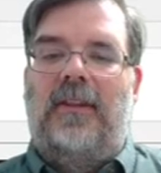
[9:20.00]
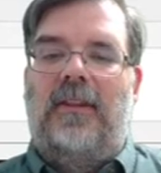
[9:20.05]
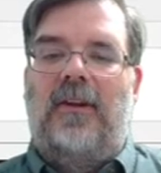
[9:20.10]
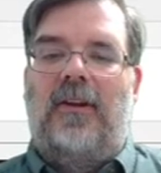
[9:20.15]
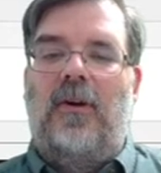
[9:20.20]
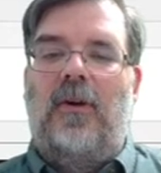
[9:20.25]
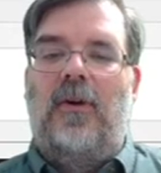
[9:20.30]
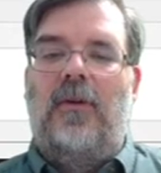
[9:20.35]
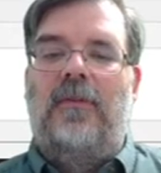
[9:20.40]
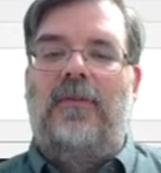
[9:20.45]
the
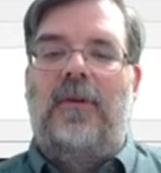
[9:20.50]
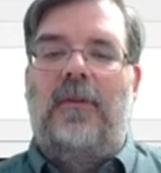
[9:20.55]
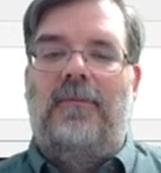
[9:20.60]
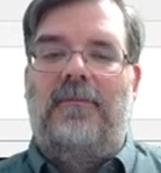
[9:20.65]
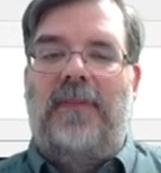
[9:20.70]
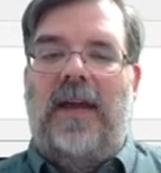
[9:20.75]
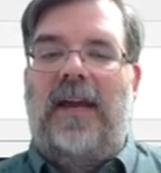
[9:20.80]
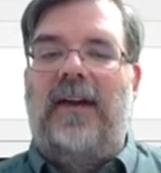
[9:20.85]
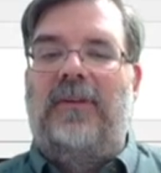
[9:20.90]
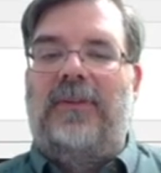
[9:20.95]
code for
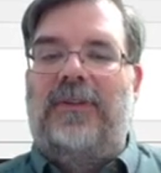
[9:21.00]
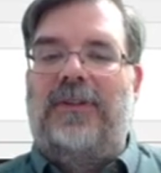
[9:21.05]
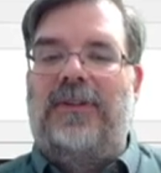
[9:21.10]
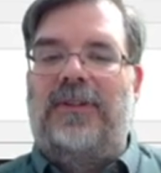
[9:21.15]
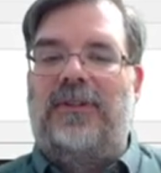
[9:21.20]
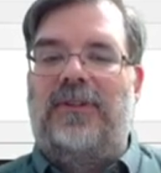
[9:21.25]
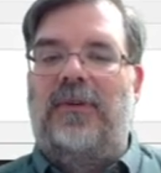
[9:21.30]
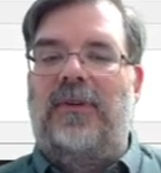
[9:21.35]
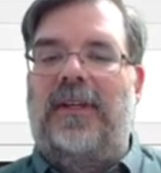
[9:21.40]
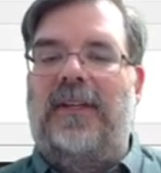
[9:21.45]
bound to
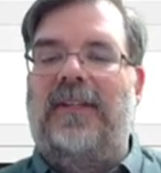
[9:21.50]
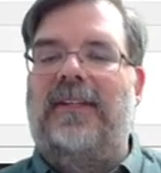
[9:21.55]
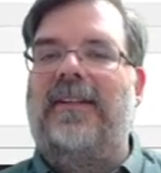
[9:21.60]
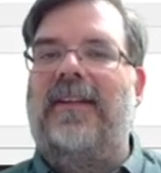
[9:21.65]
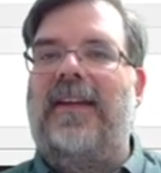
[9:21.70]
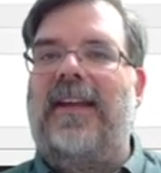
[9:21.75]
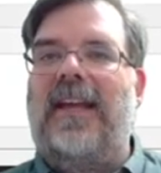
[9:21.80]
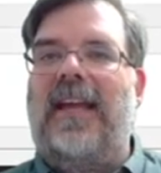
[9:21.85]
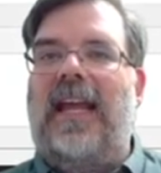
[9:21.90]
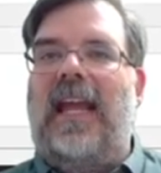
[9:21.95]
screen,
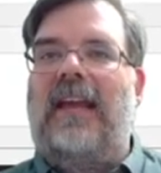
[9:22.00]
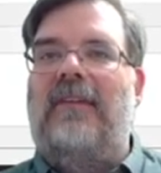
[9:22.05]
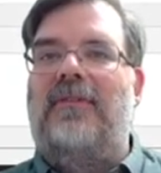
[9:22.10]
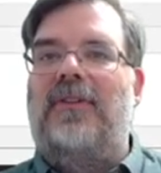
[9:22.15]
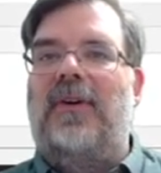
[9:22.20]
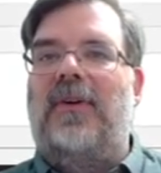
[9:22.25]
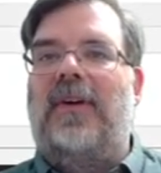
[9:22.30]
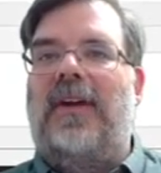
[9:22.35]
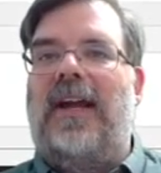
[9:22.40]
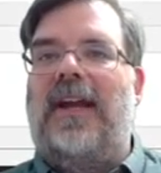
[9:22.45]
even
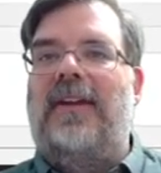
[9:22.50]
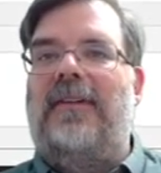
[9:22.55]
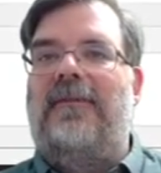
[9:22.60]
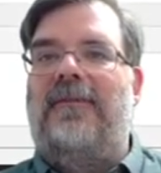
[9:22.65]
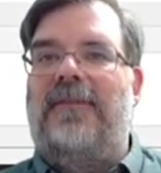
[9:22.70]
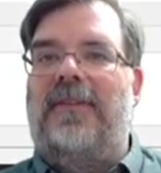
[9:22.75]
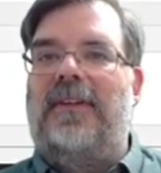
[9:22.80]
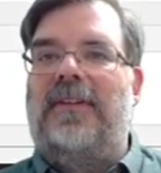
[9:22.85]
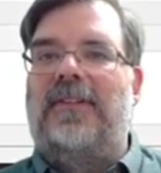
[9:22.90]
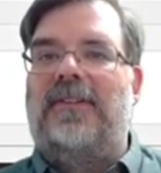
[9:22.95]
though it kind of
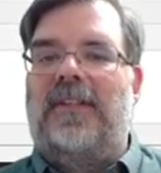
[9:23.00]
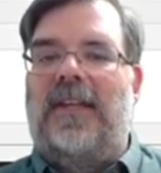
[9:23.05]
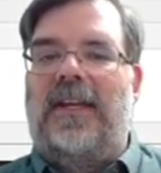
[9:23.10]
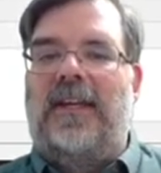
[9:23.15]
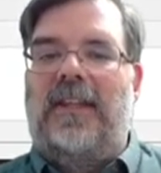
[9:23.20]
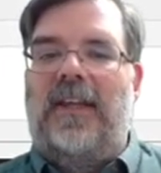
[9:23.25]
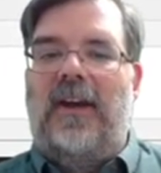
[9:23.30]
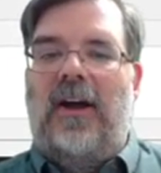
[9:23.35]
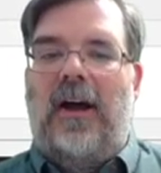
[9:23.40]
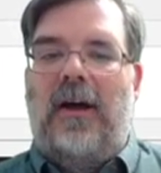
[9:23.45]
feels like
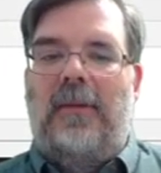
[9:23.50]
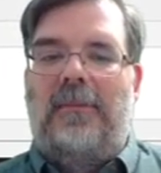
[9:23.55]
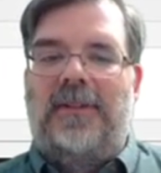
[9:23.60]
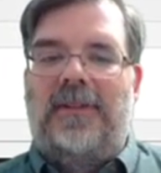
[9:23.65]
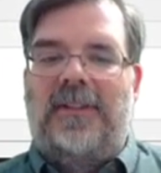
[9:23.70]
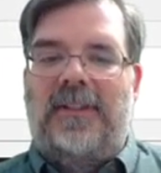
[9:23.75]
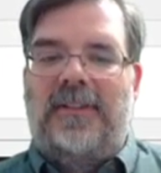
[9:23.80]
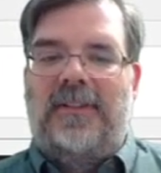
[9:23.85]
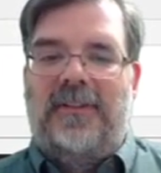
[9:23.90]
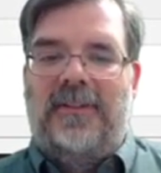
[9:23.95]
the
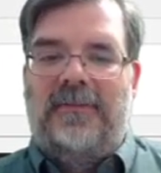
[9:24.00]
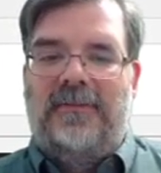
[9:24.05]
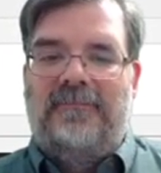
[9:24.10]
opposite.